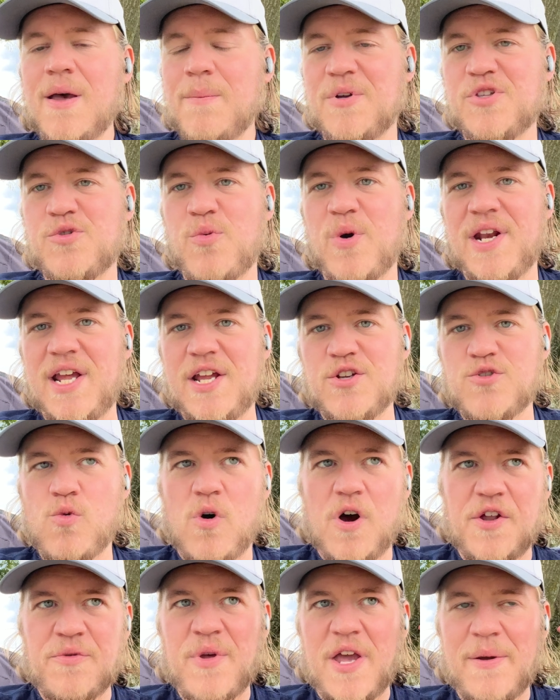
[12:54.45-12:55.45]
Between each
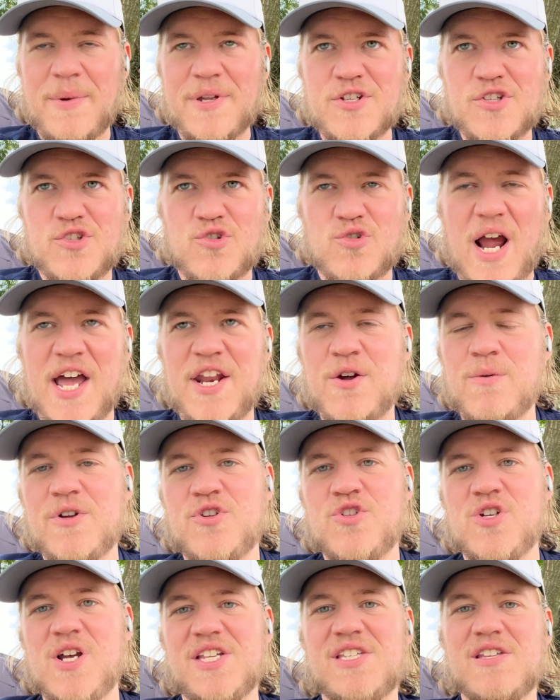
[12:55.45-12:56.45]
one, maybe just try to
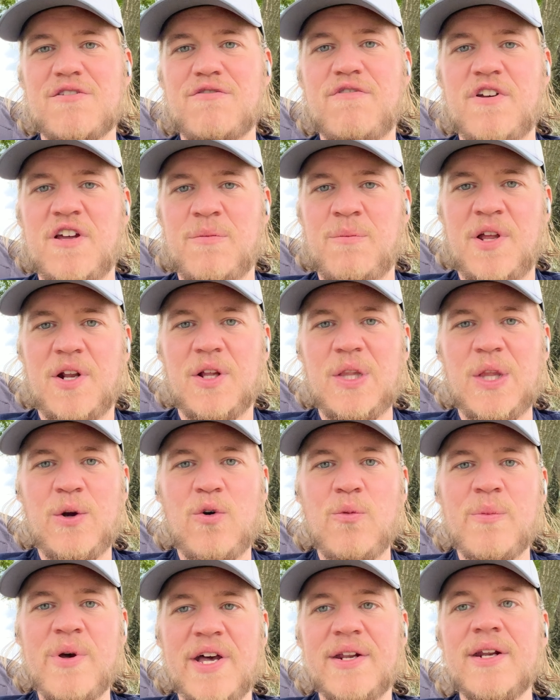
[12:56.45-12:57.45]
adjust the fitment a
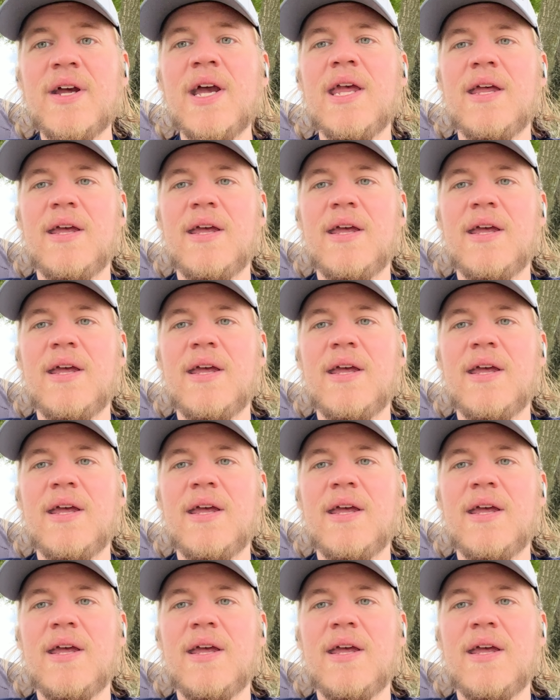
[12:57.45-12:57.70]
little bit